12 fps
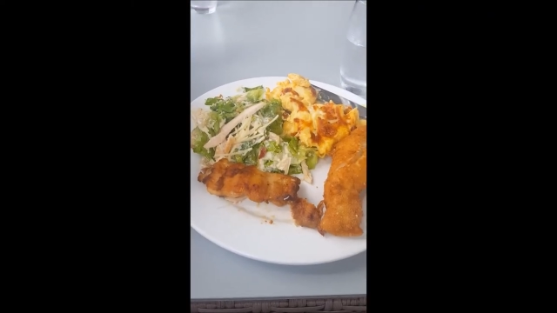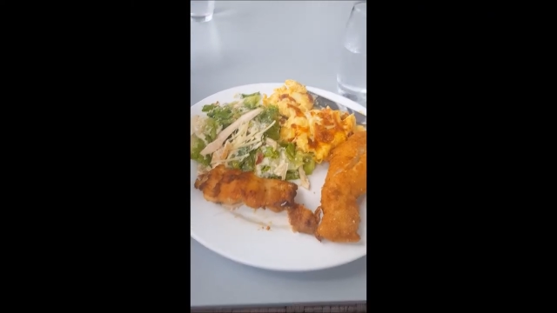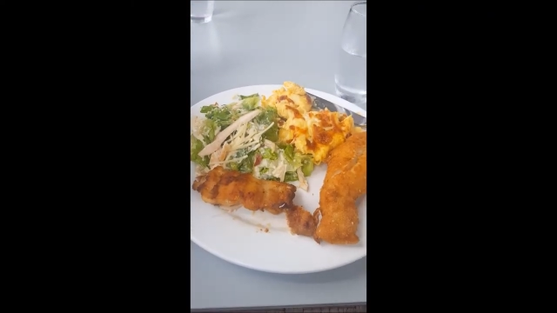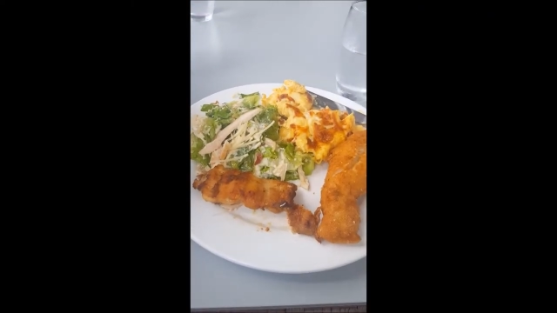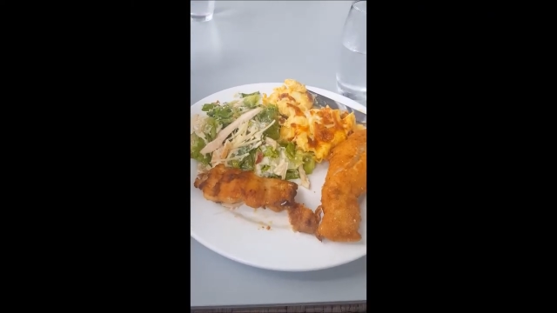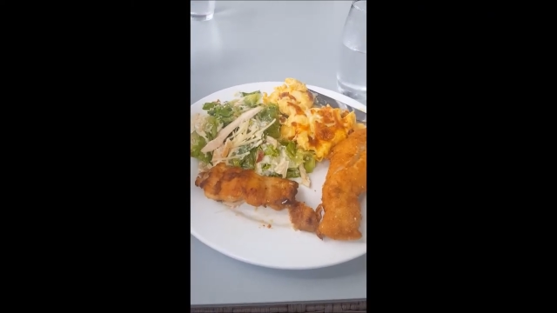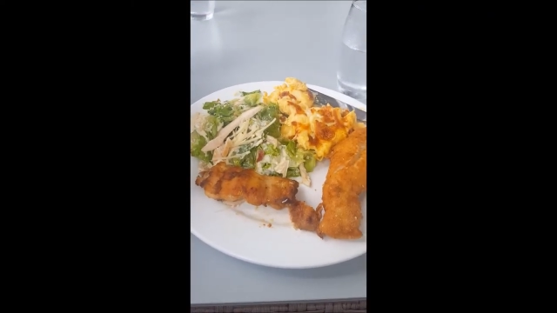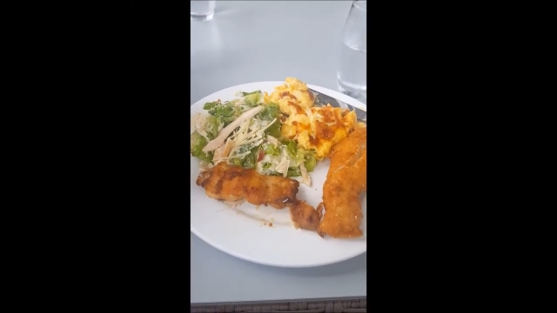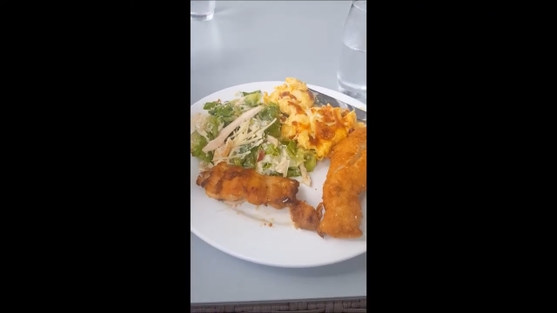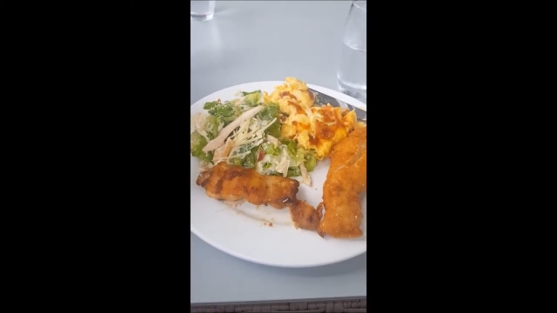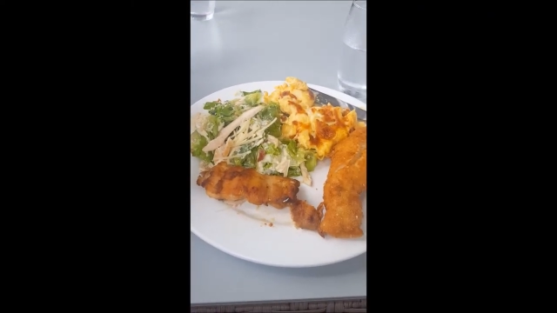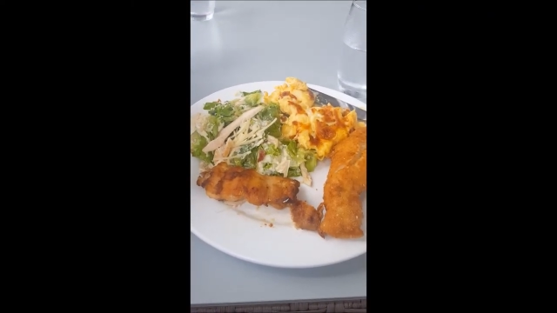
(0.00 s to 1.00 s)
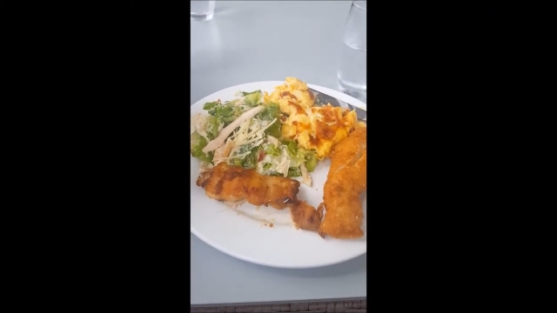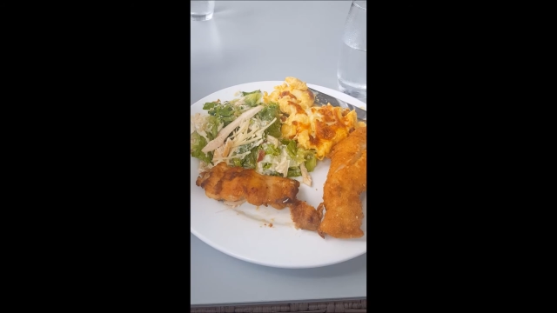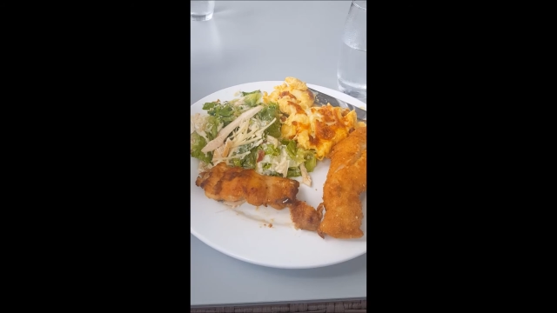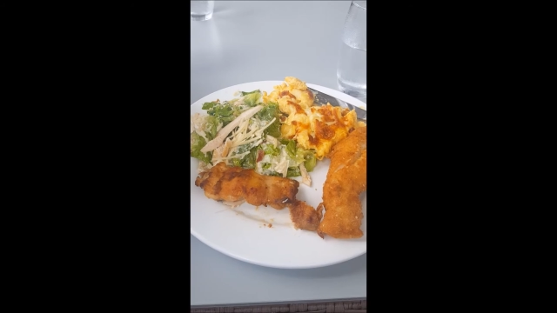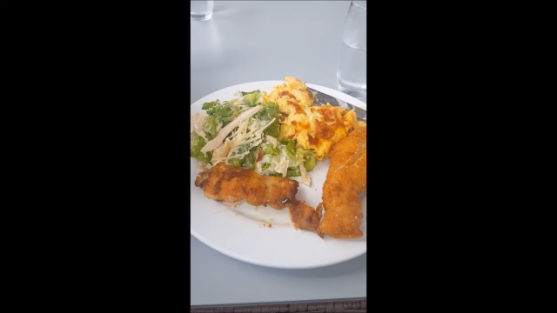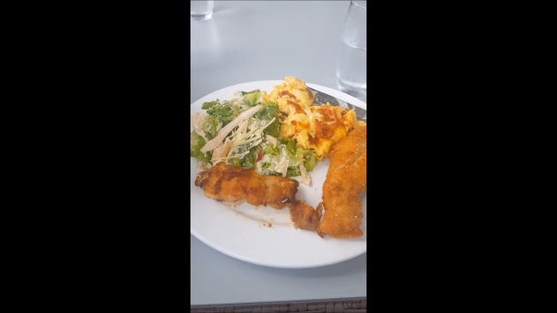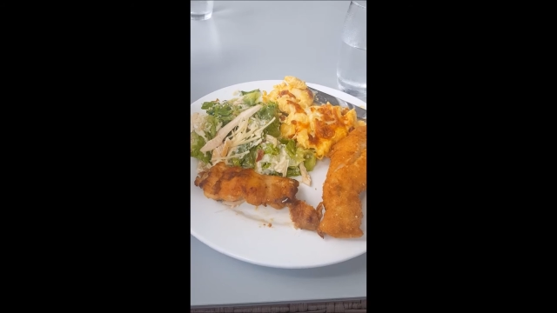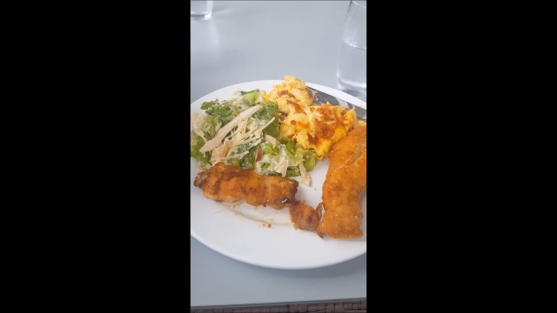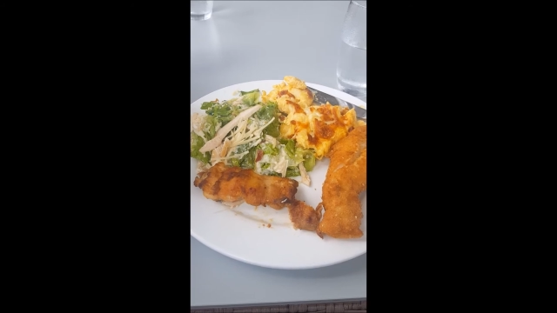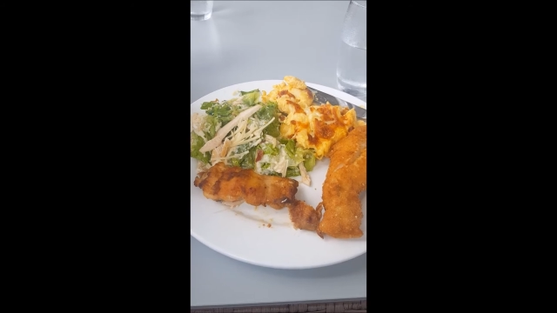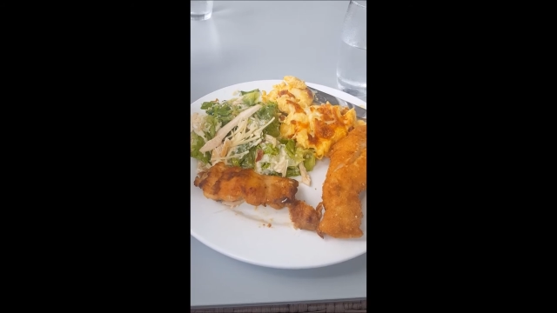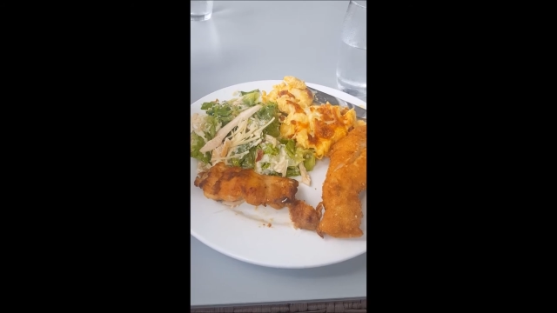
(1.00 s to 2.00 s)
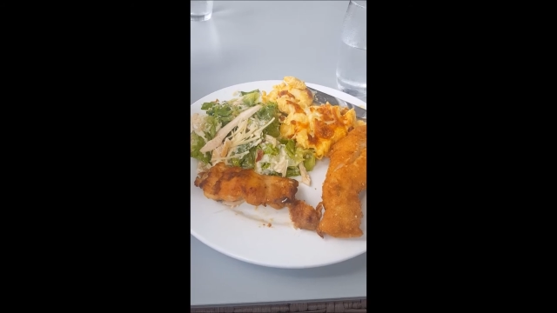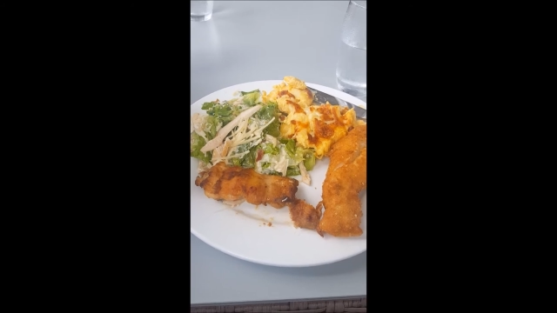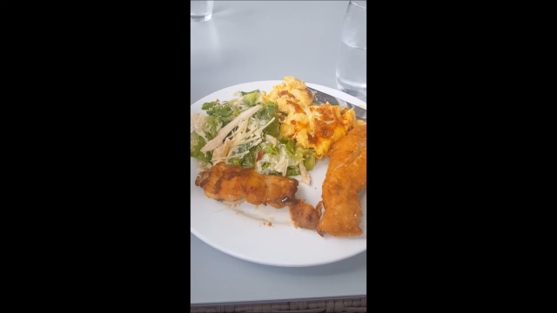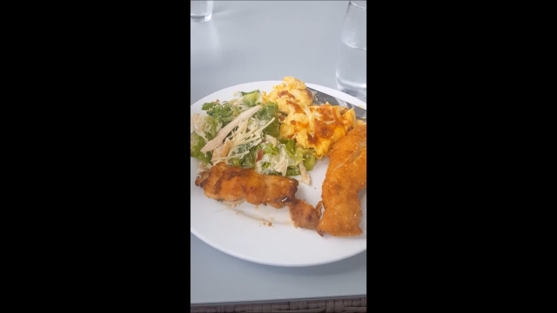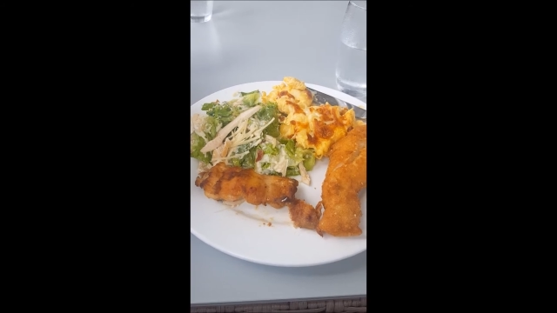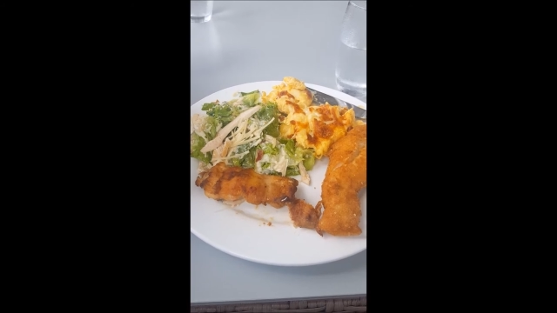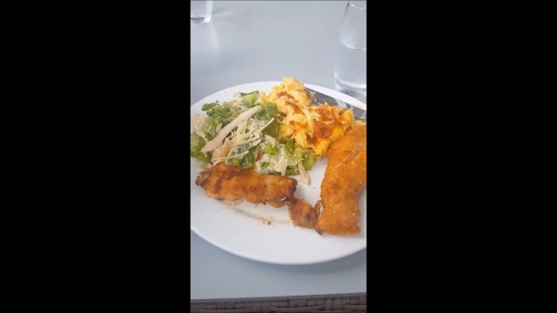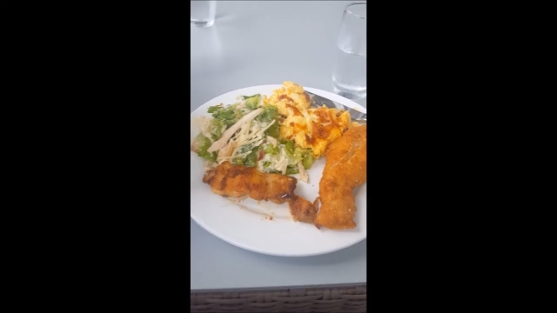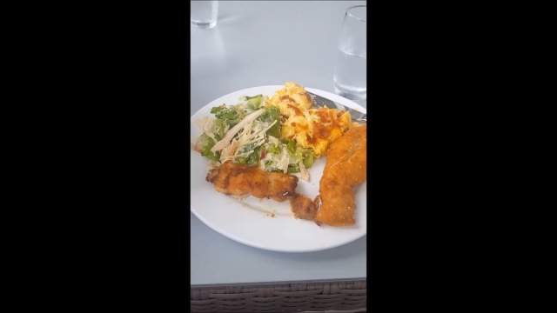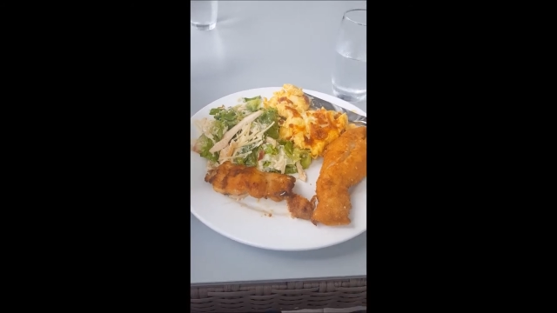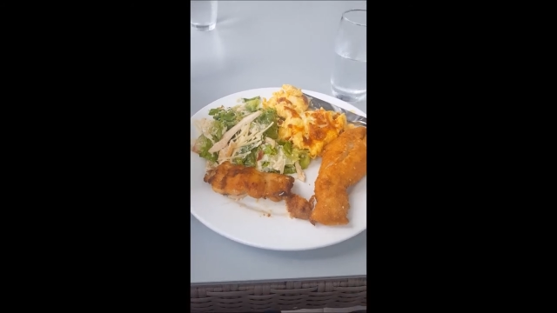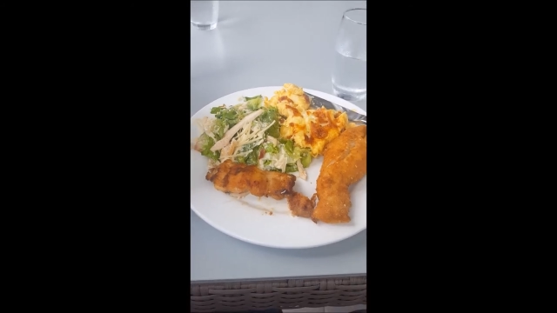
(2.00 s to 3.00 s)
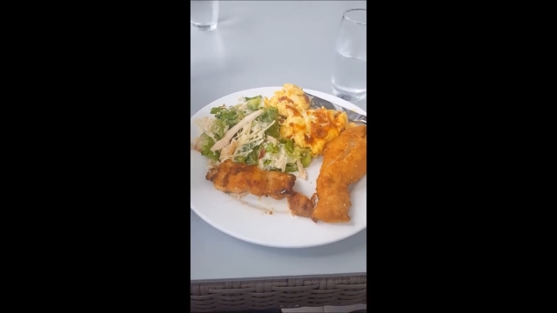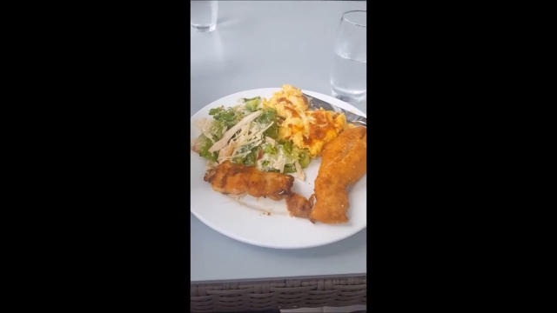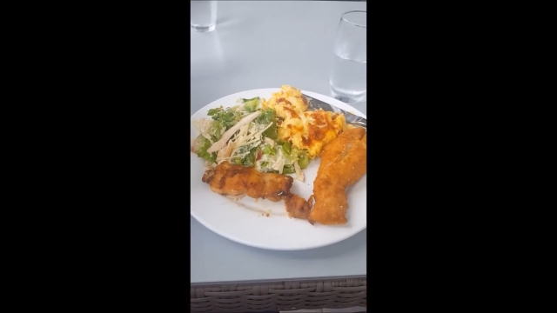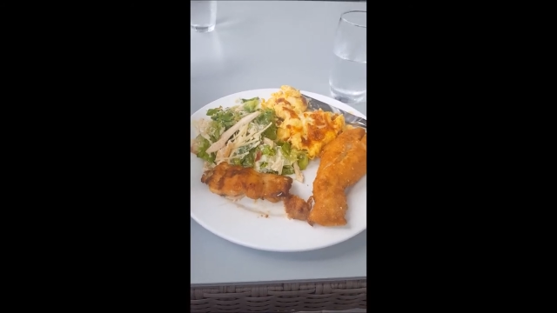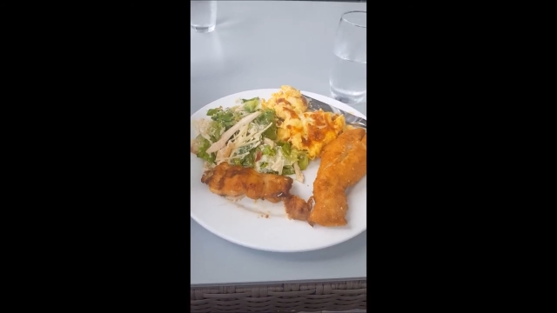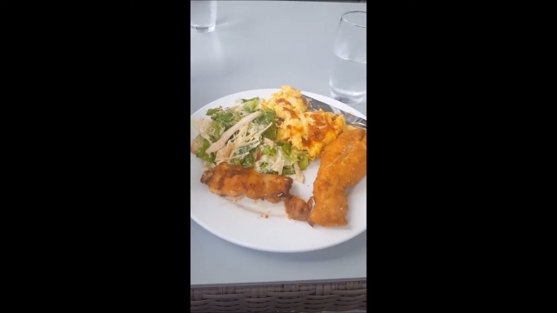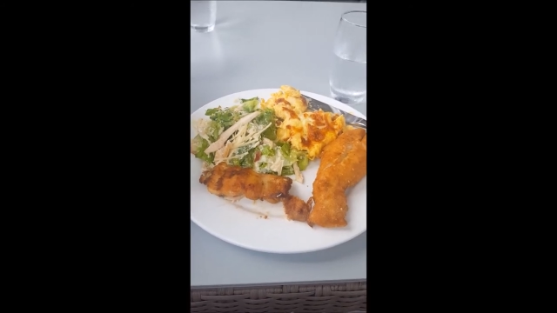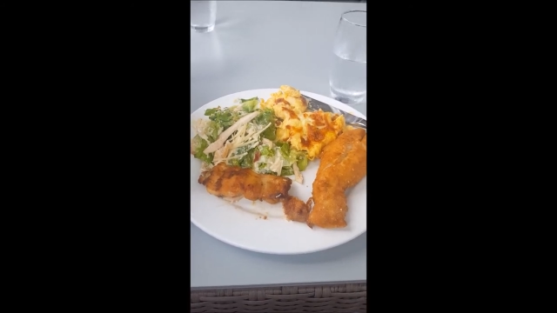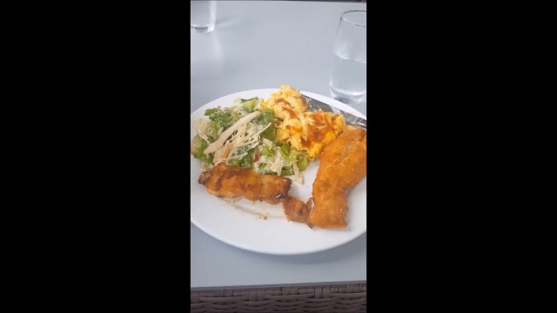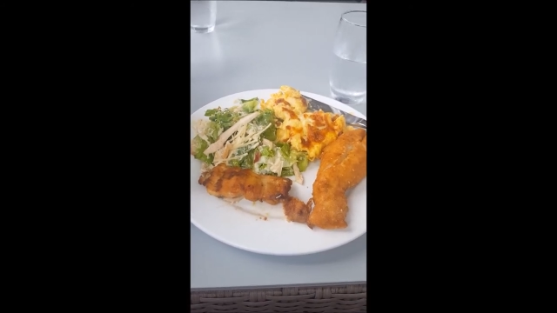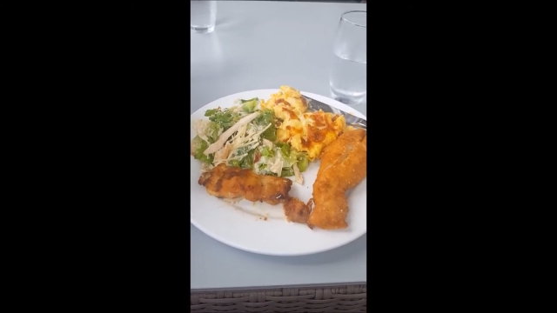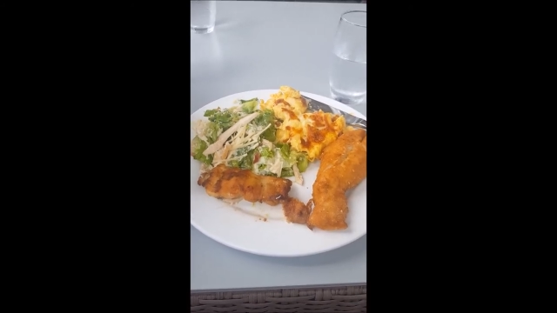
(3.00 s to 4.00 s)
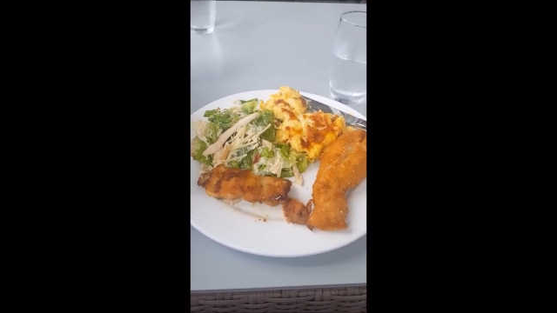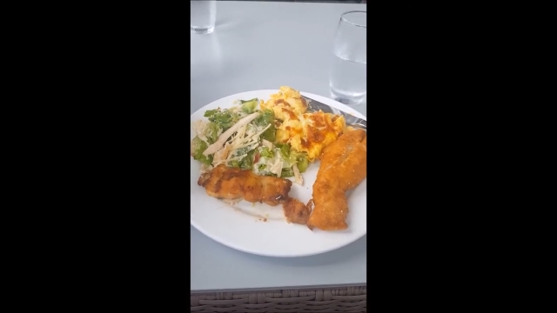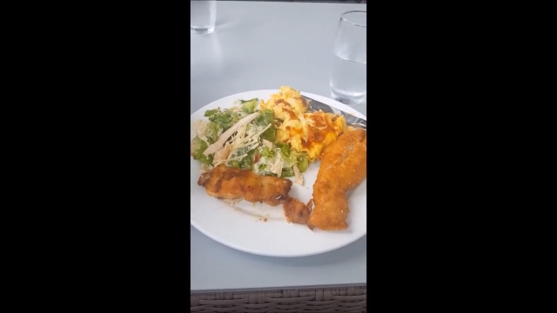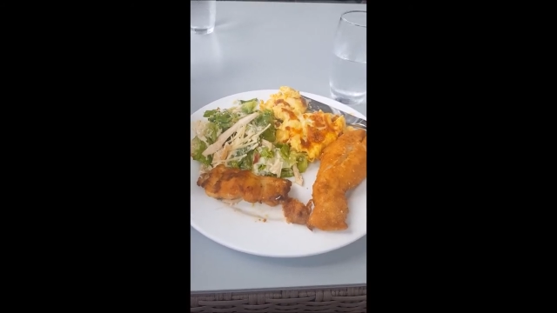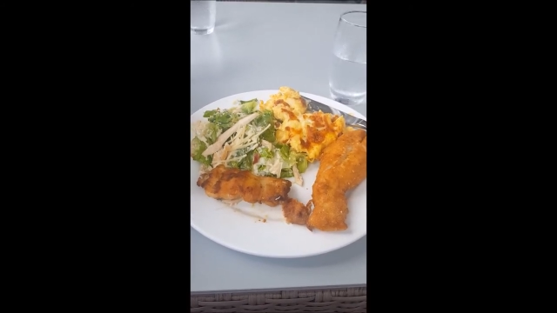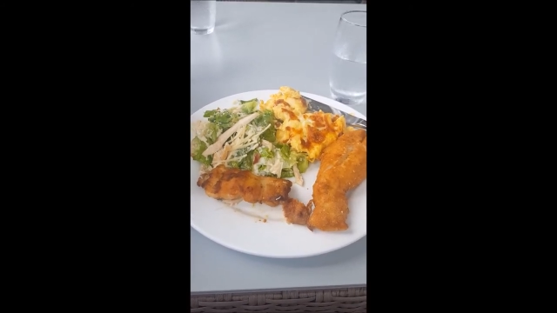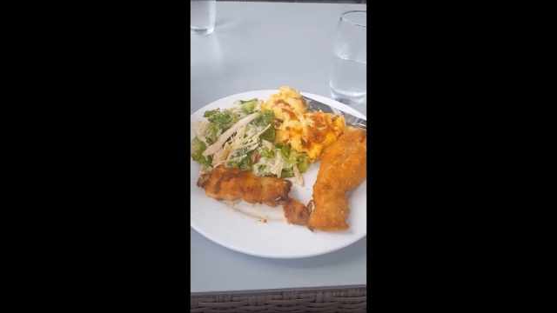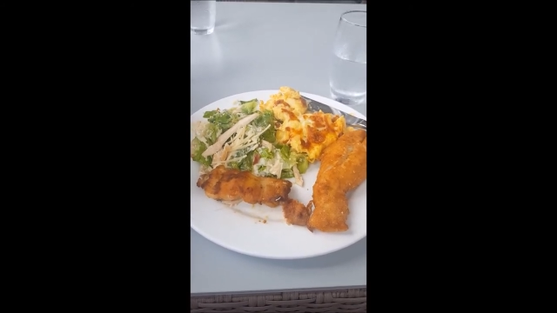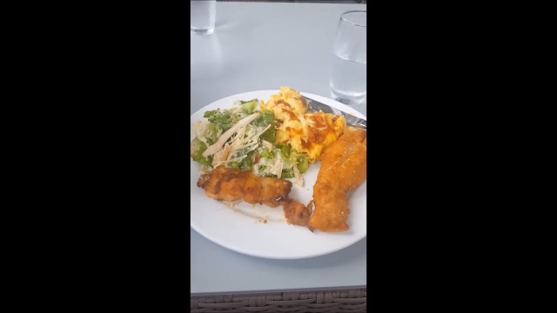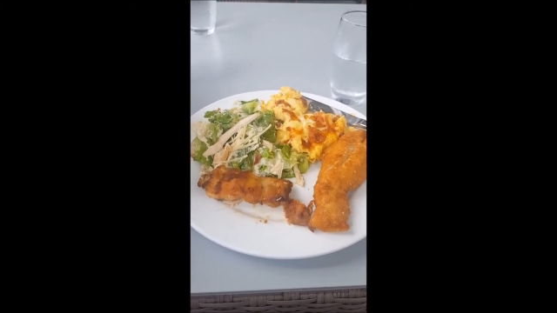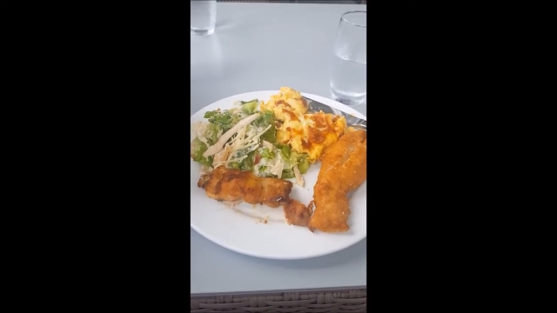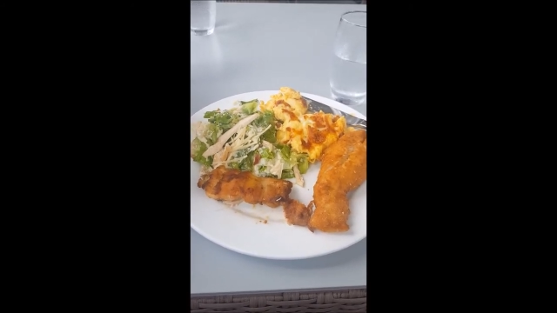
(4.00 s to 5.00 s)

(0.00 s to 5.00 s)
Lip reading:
(no speaker visible)